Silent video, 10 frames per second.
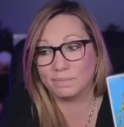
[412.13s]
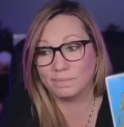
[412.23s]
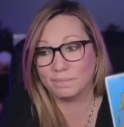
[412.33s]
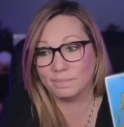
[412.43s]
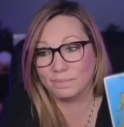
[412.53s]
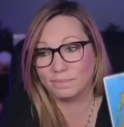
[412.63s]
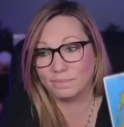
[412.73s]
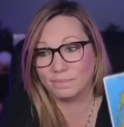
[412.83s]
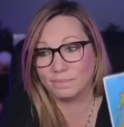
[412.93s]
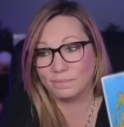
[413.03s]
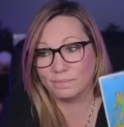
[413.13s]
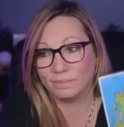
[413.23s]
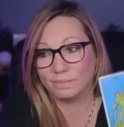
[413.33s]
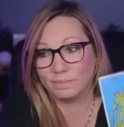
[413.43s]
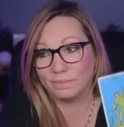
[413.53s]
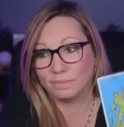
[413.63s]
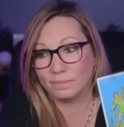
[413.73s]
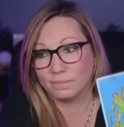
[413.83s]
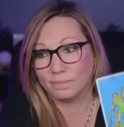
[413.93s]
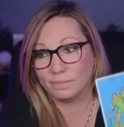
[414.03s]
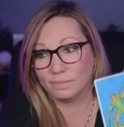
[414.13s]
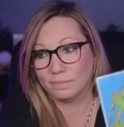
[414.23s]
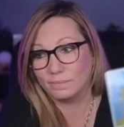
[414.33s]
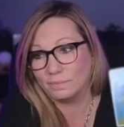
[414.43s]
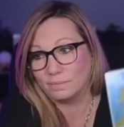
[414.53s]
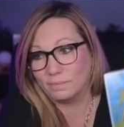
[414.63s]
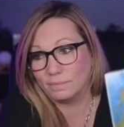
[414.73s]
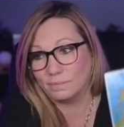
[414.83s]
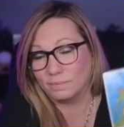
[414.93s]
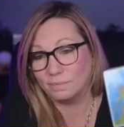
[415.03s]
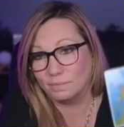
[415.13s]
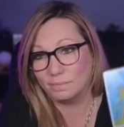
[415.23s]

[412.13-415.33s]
[no speech]